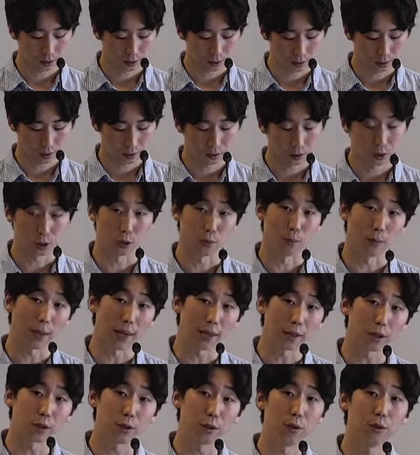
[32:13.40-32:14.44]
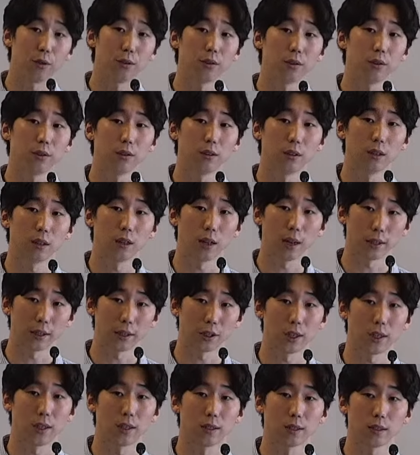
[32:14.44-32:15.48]
to make you like
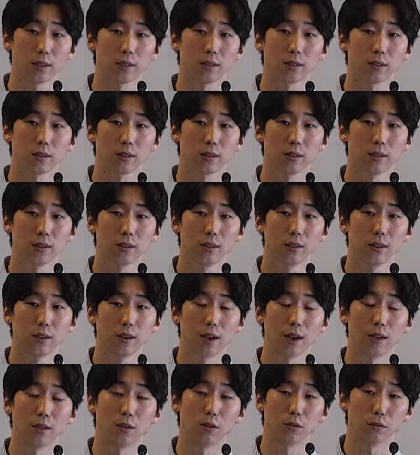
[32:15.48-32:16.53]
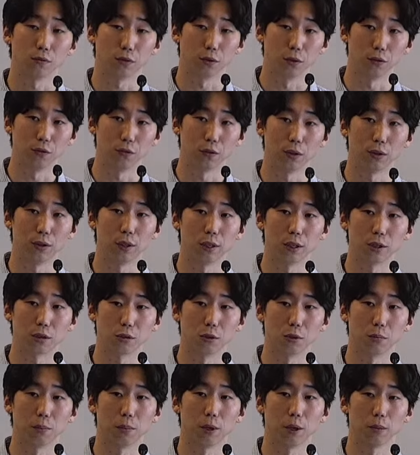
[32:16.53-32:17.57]
Jesus and to fulfill his good
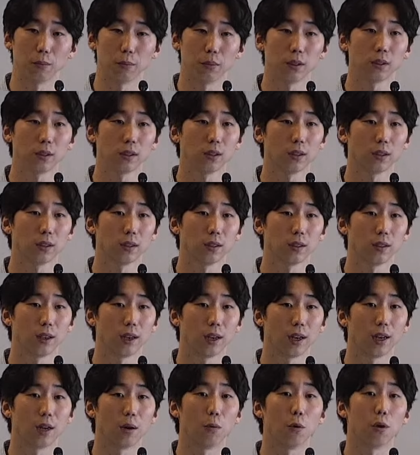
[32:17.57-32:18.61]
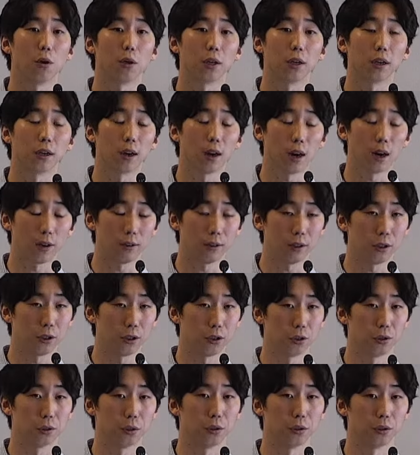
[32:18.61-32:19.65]
purpose. And I want to encourage you
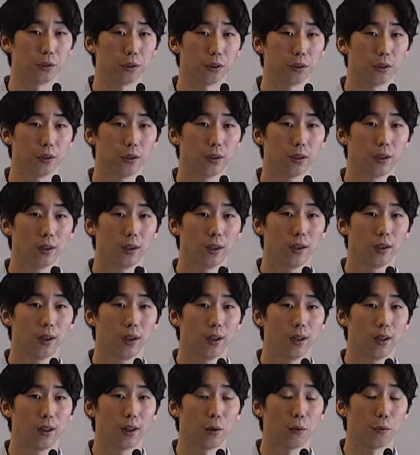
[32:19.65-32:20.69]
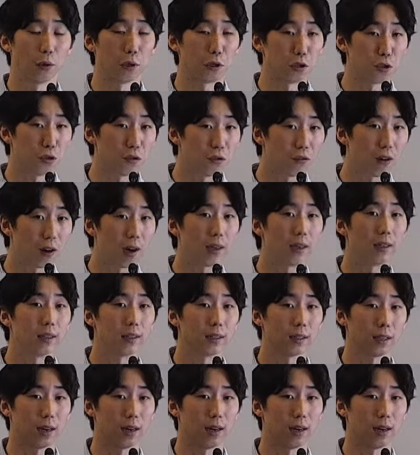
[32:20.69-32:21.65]
that when you find it tough,